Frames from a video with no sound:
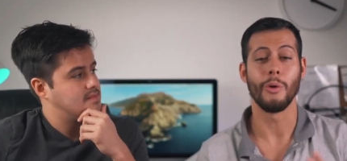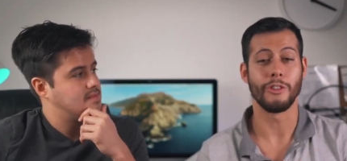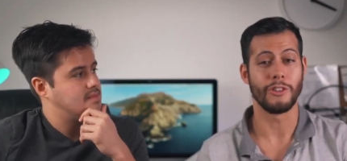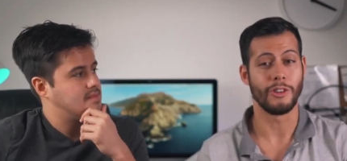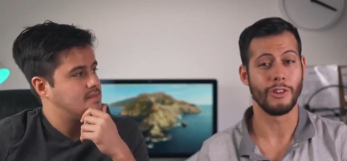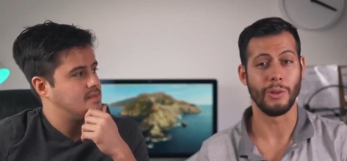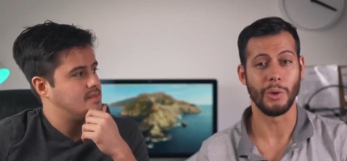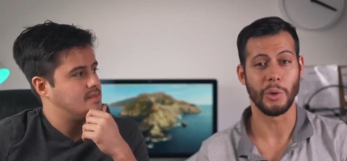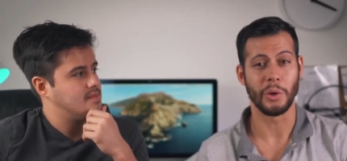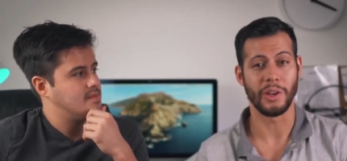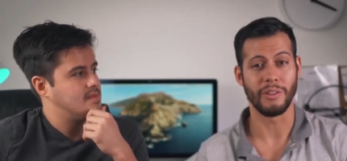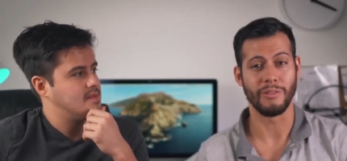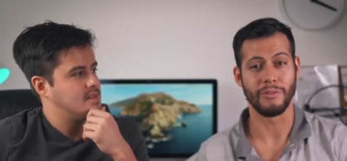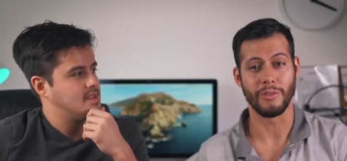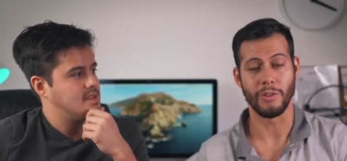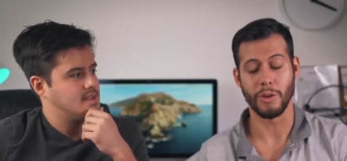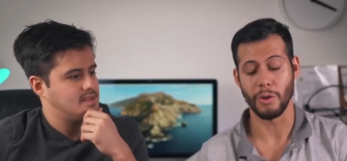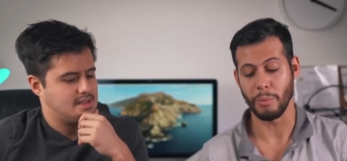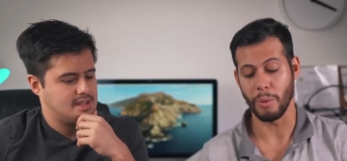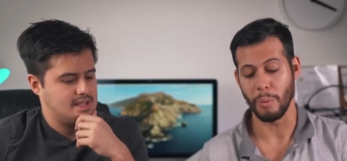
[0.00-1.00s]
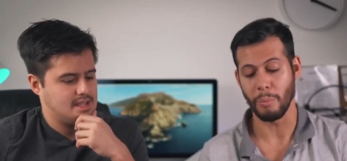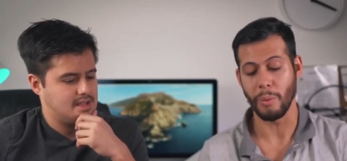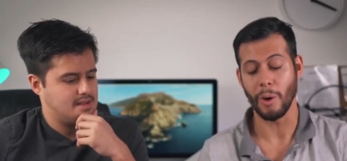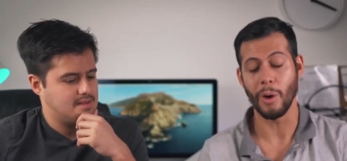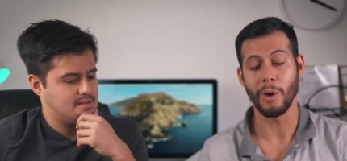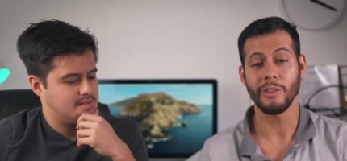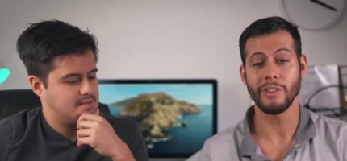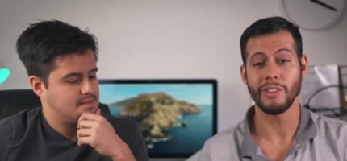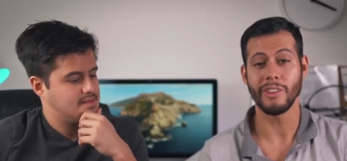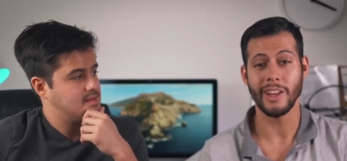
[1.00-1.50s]
Speaker 1: what you're looking for, but
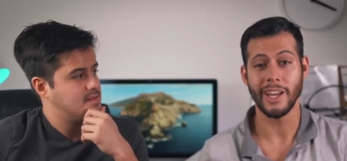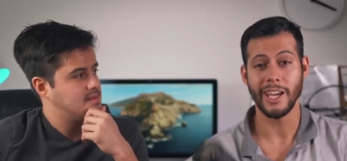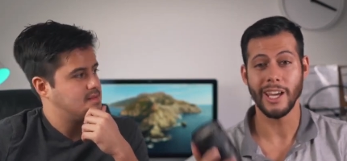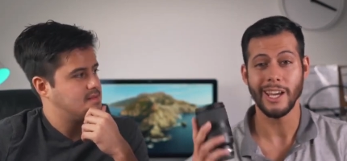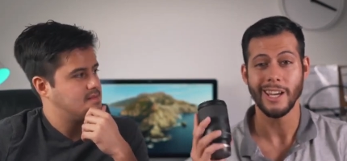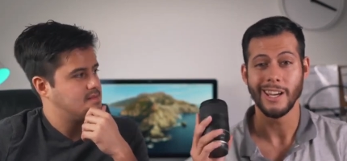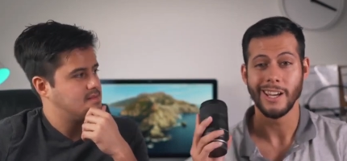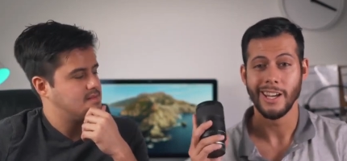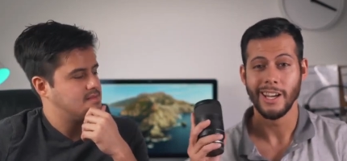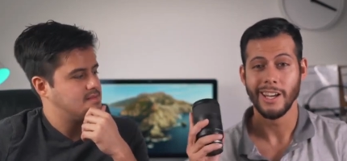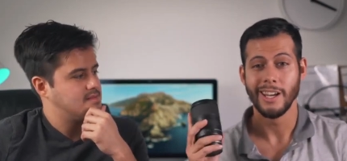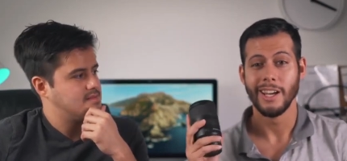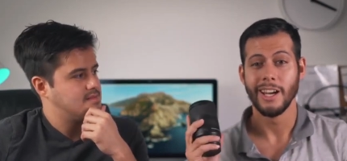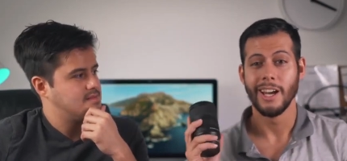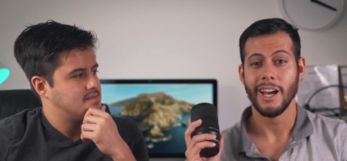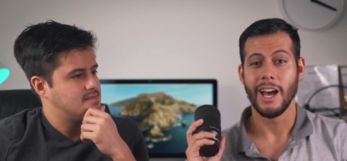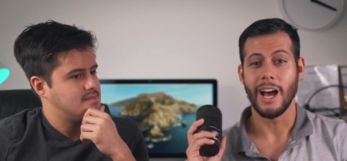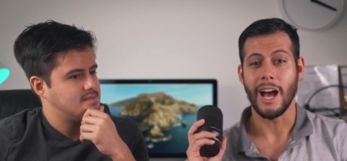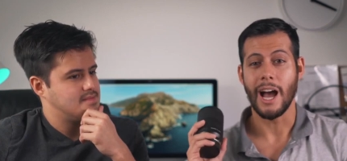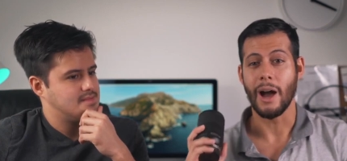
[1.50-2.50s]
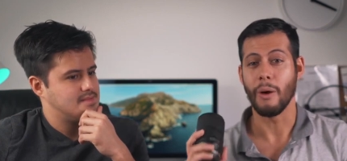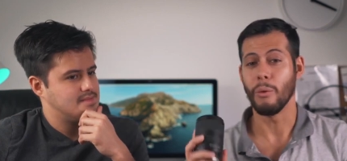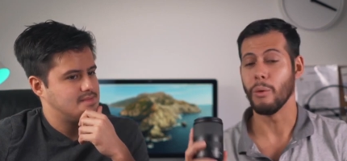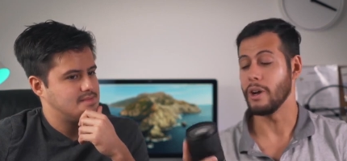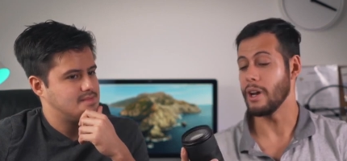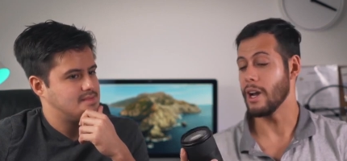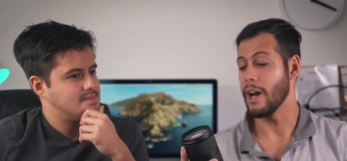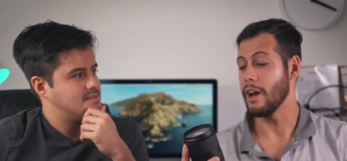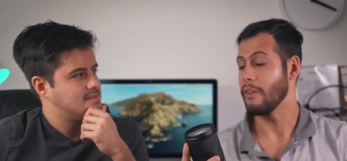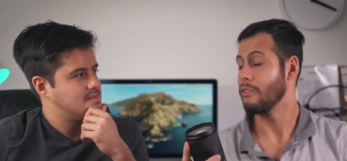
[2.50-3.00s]
personally I
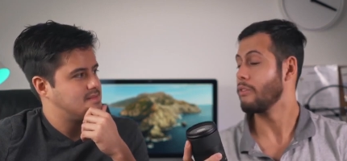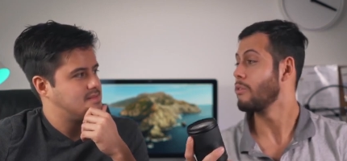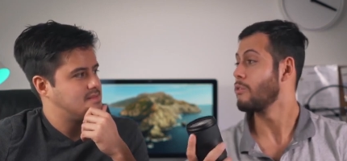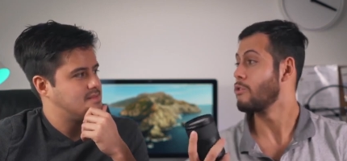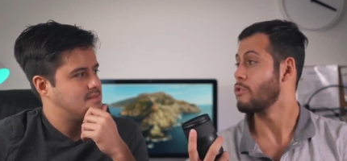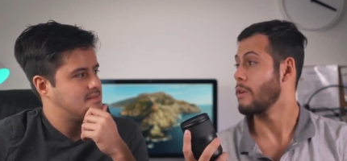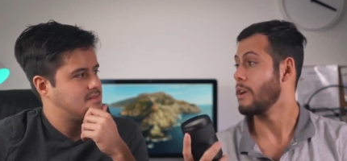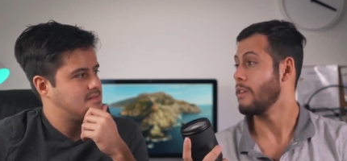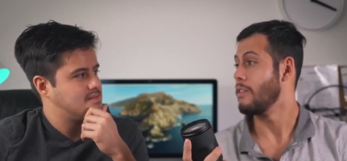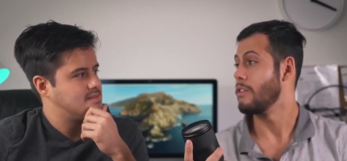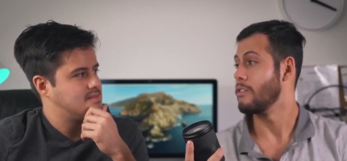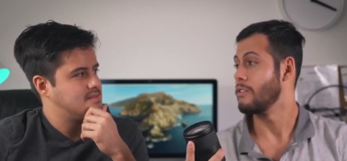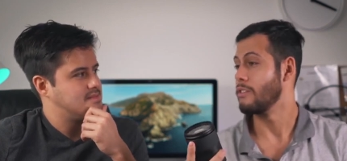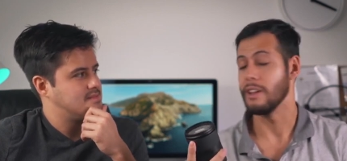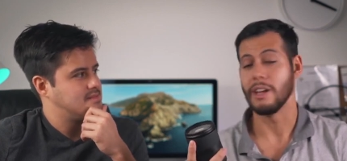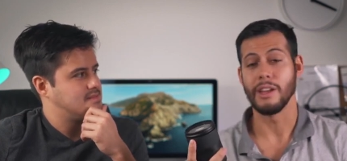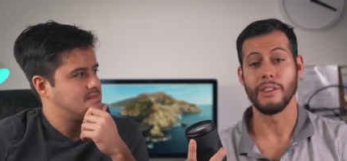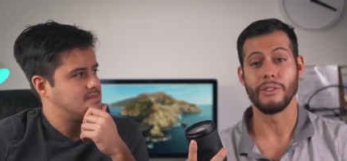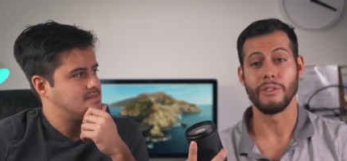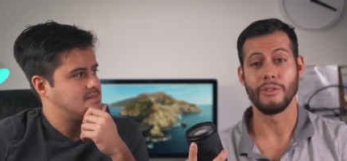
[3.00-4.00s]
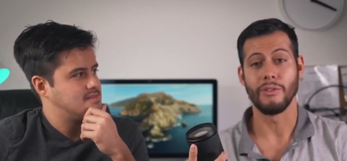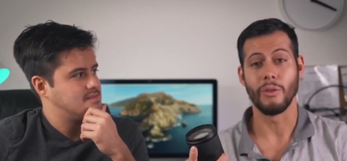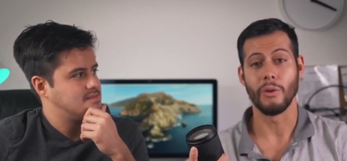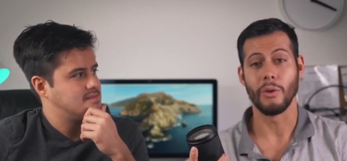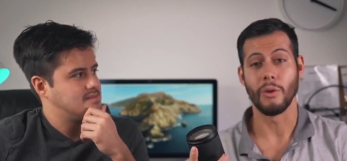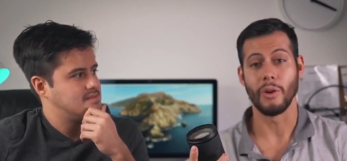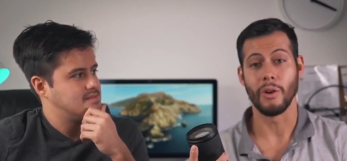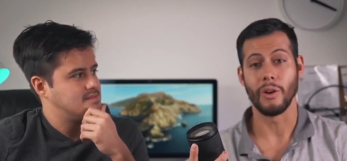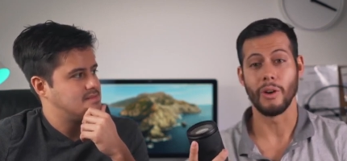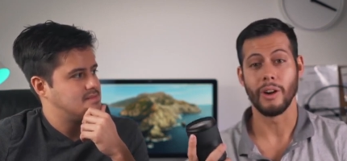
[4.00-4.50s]
would not trade this lens
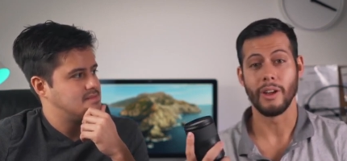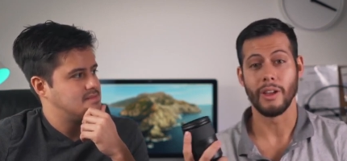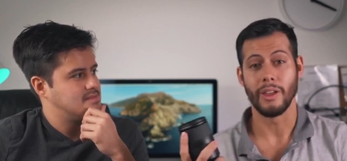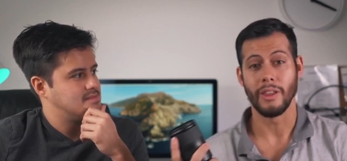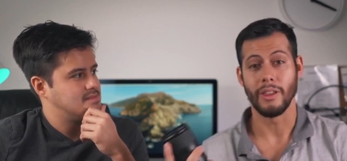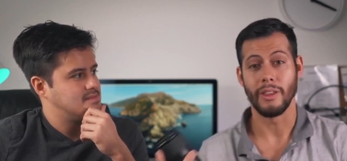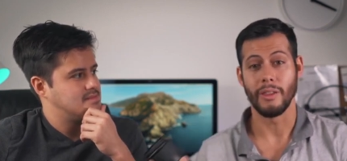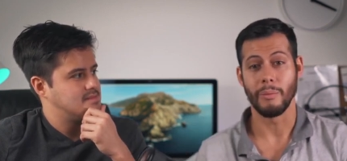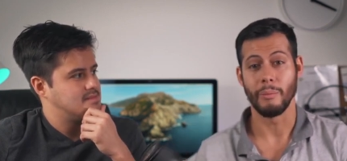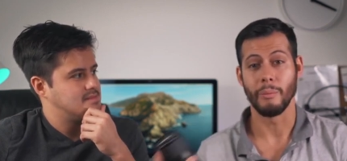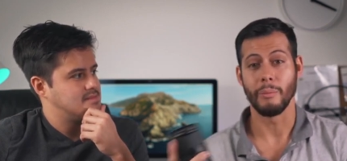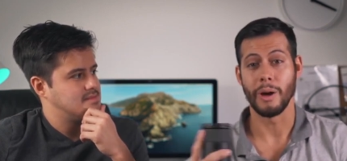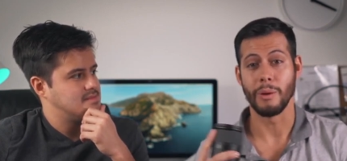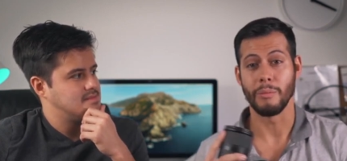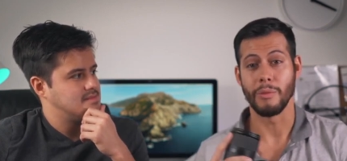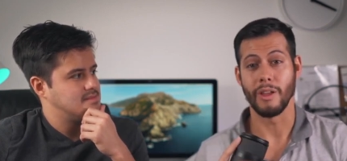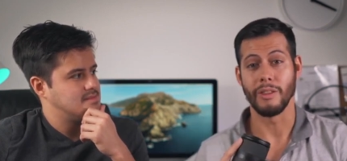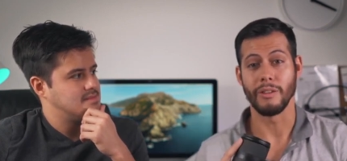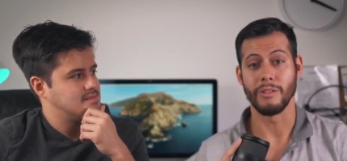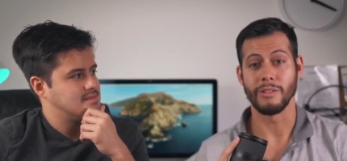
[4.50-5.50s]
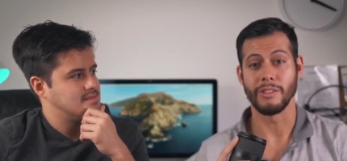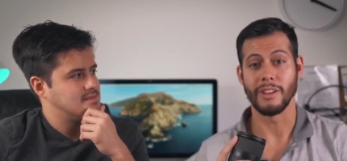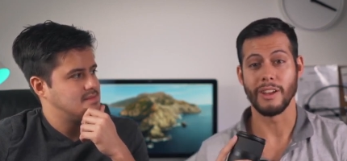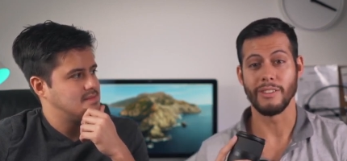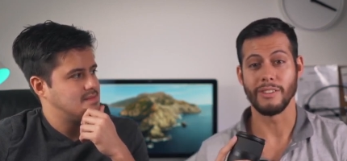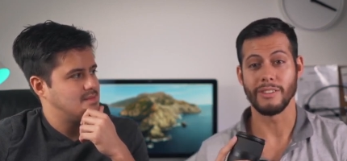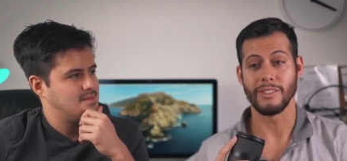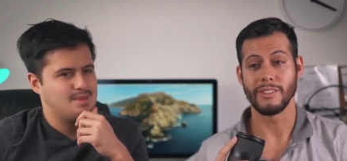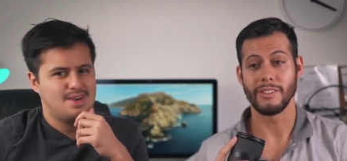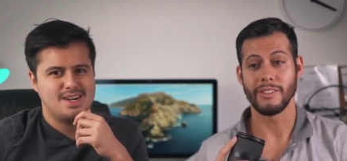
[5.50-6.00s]
for my brother's
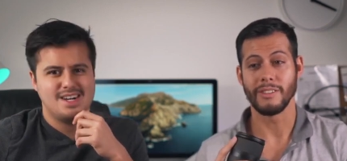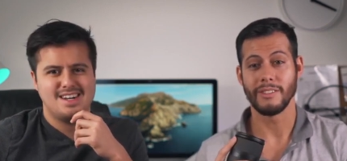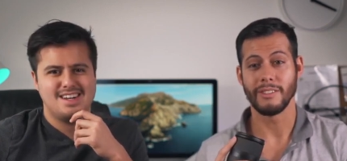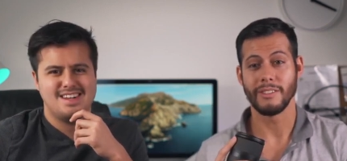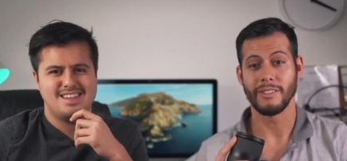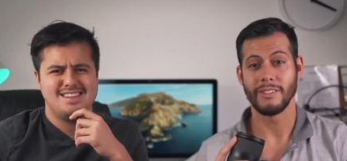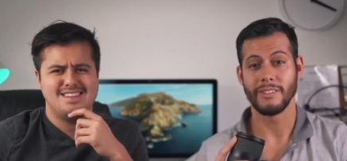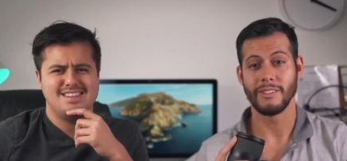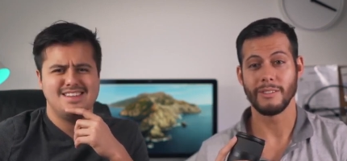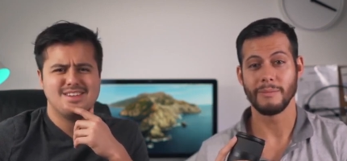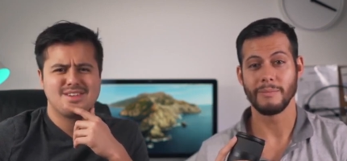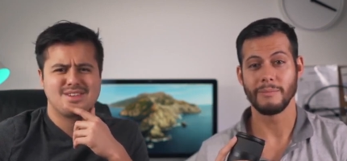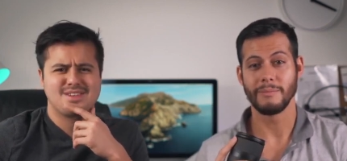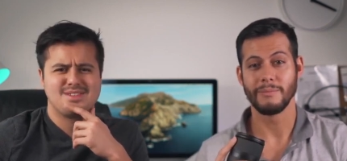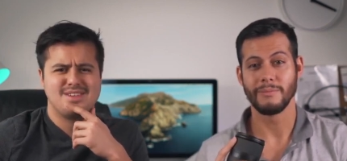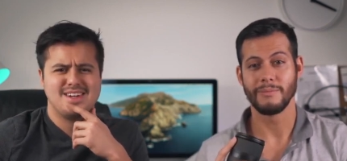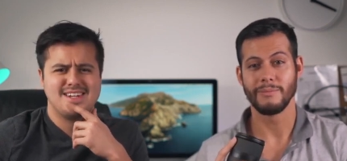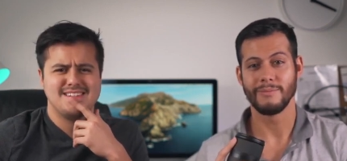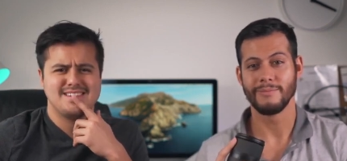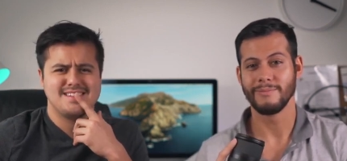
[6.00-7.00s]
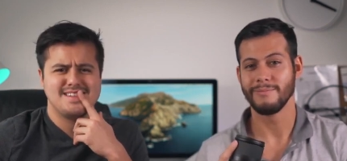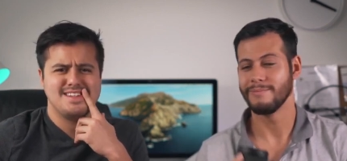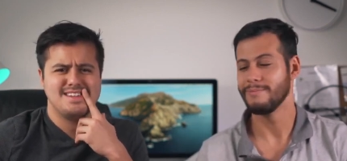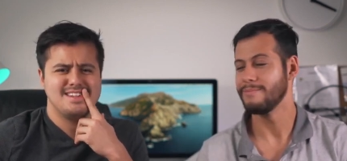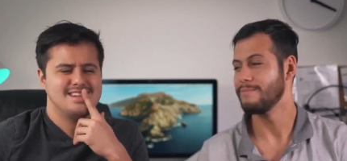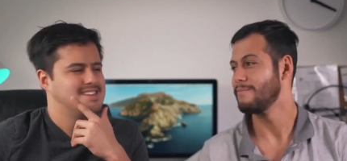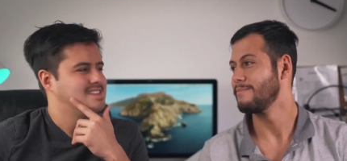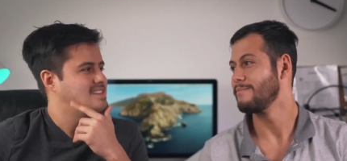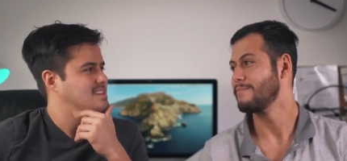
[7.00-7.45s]
lens.
Speaker 2: What? You're crazy.